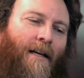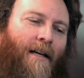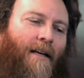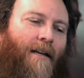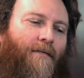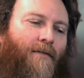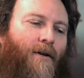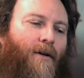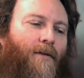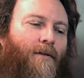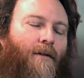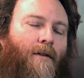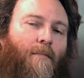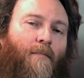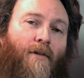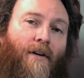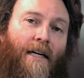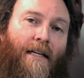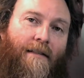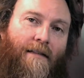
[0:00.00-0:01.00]
And if you go through the
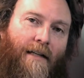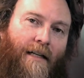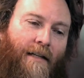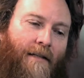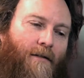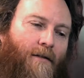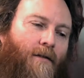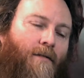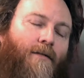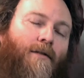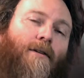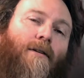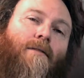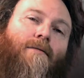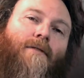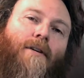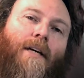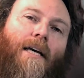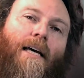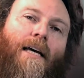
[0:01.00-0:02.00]
process over and
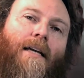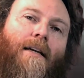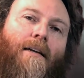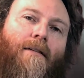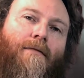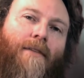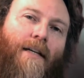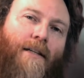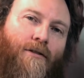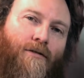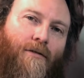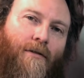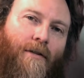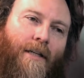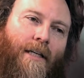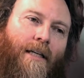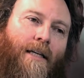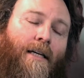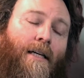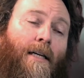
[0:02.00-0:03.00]
over again,
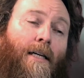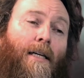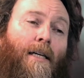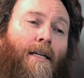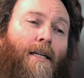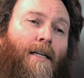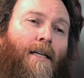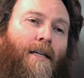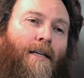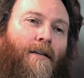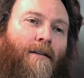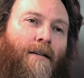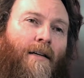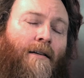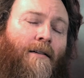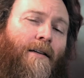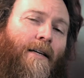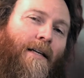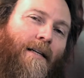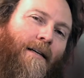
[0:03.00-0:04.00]
eventually you not
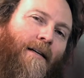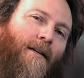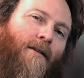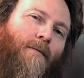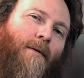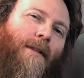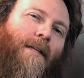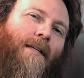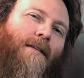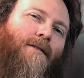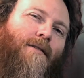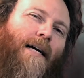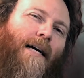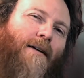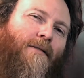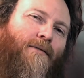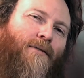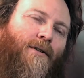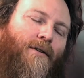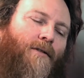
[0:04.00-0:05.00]
only can hear when things are out
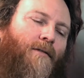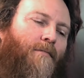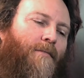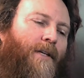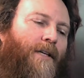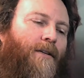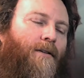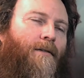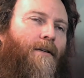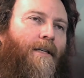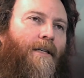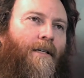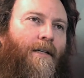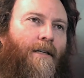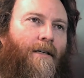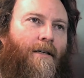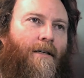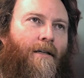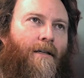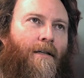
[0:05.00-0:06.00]
of tune, but you can
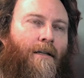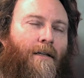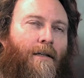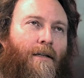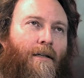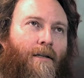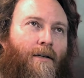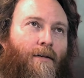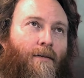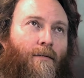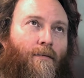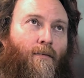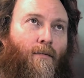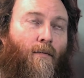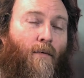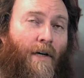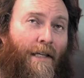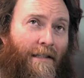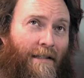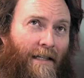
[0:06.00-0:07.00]
hear
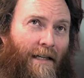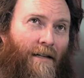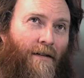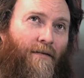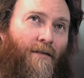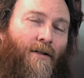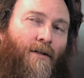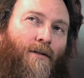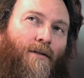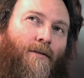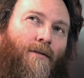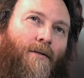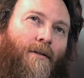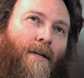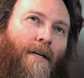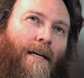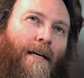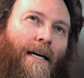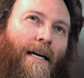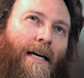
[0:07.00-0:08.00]
what's out of tune
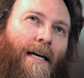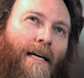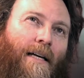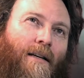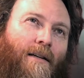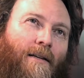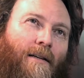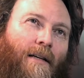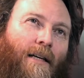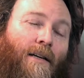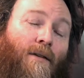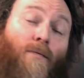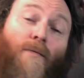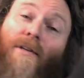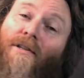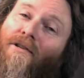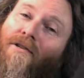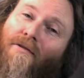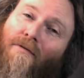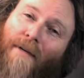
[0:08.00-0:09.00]
and in
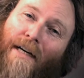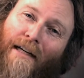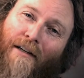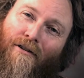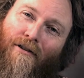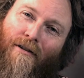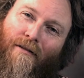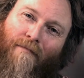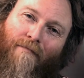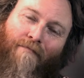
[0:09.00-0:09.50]
which direction.